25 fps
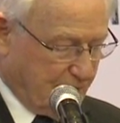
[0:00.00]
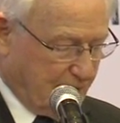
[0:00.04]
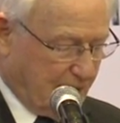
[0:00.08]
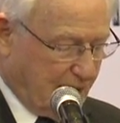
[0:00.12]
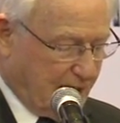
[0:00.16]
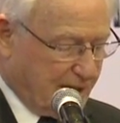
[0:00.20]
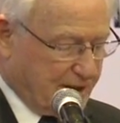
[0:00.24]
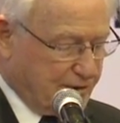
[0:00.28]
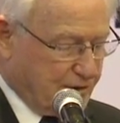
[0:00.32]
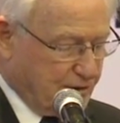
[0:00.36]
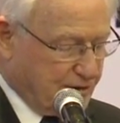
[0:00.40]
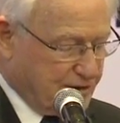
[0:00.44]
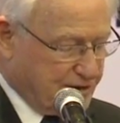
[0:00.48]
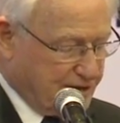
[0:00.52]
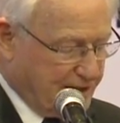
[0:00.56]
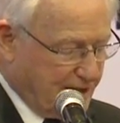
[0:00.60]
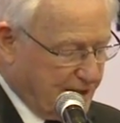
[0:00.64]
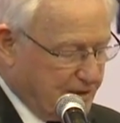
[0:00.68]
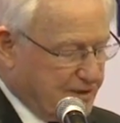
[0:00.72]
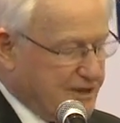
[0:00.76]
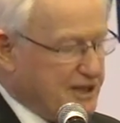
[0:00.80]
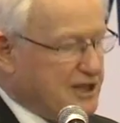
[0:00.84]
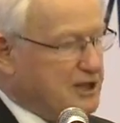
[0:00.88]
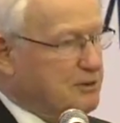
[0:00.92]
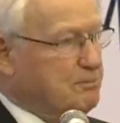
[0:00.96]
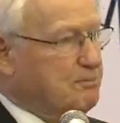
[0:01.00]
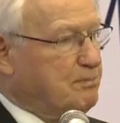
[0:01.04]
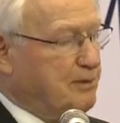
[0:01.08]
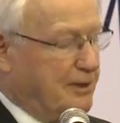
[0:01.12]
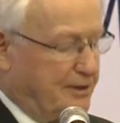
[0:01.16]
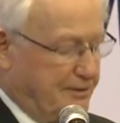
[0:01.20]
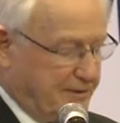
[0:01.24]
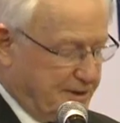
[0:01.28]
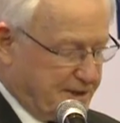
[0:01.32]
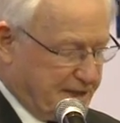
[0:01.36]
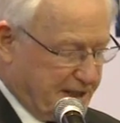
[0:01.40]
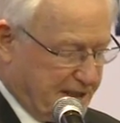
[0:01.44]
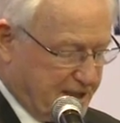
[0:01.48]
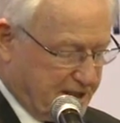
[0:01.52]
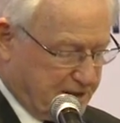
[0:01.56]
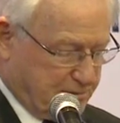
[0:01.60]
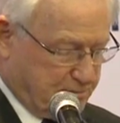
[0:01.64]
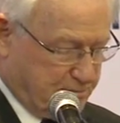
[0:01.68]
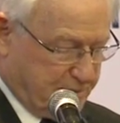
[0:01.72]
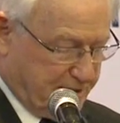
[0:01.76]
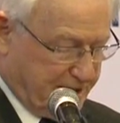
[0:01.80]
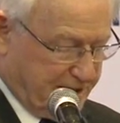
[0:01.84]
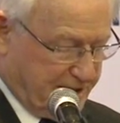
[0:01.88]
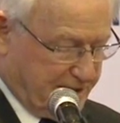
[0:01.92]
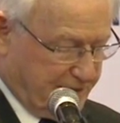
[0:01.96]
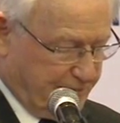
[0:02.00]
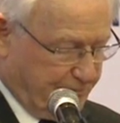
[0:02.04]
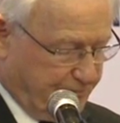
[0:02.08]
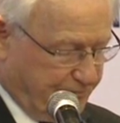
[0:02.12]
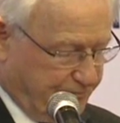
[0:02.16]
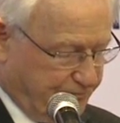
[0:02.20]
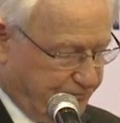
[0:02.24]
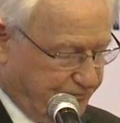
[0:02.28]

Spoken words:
Our New Zealand experience has been